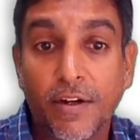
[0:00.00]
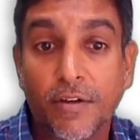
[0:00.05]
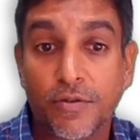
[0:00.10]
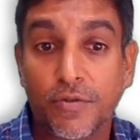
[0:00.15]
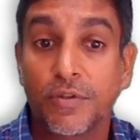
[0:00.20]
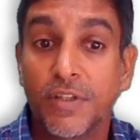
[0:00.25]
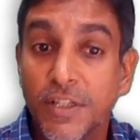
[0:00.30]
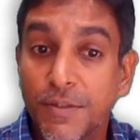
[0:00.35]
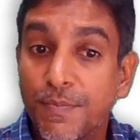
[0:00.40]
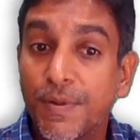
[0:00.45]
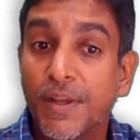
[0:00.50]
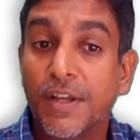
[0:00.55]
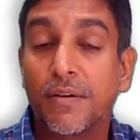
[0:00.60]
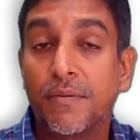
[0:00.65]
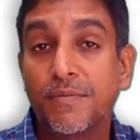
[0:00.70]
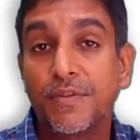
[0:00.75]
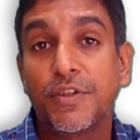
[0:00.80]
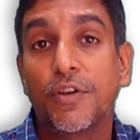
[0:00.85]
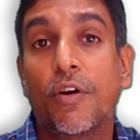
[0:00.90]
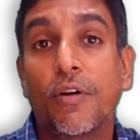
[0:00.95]
So this
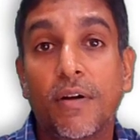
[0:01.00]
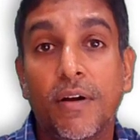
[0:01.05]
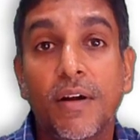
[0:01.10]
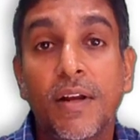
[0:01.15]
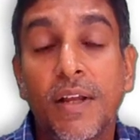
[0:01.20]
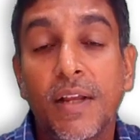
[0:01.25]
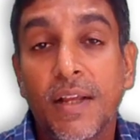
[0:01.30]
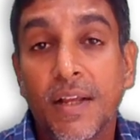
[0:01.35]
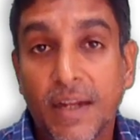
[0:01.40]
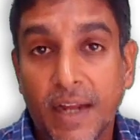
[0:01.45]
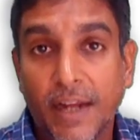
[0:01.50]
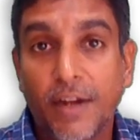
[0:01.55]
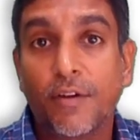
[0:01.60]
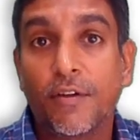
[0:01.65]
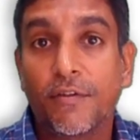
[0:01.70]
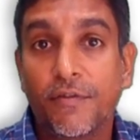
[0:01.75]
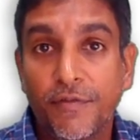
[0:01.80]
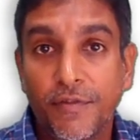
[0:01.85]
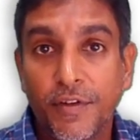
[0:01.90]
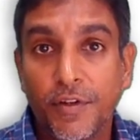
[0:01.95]
becomes your kind
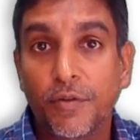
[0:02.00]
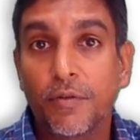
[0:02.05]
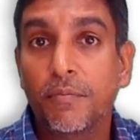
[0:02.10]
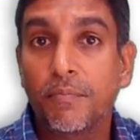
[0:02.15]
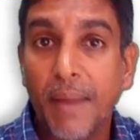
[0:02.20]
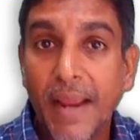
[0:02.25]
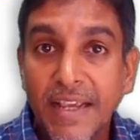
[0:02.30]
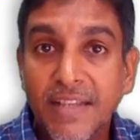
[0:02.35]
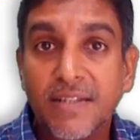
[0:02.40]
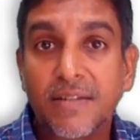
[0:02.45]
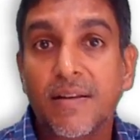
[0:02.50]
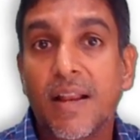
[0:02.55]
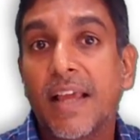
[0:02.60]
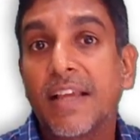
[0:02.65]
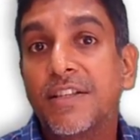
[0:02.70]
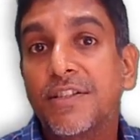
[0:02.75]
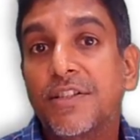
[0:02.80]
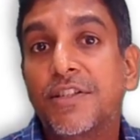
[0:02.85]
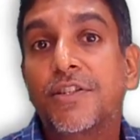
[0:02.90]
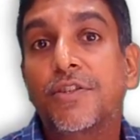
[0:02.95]
of, you know,
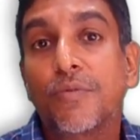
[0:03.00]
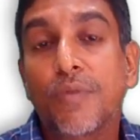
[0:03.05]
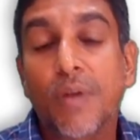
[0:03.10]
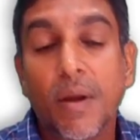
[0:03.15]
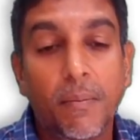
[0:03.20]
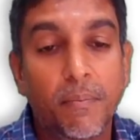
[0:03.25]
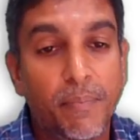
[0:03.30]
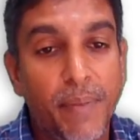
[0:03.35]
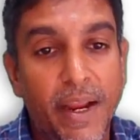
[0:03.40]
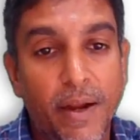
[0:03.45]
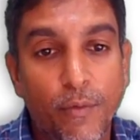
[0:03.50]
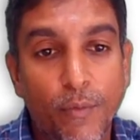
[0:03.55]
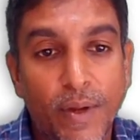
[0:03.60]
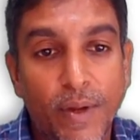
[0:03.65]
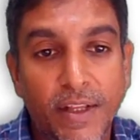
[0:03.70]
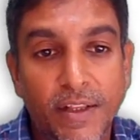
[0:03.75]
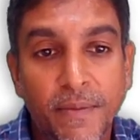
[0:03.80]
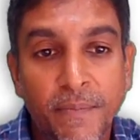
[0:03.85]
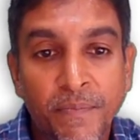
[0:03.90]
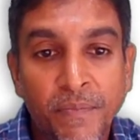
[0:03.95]
baselines to compare with.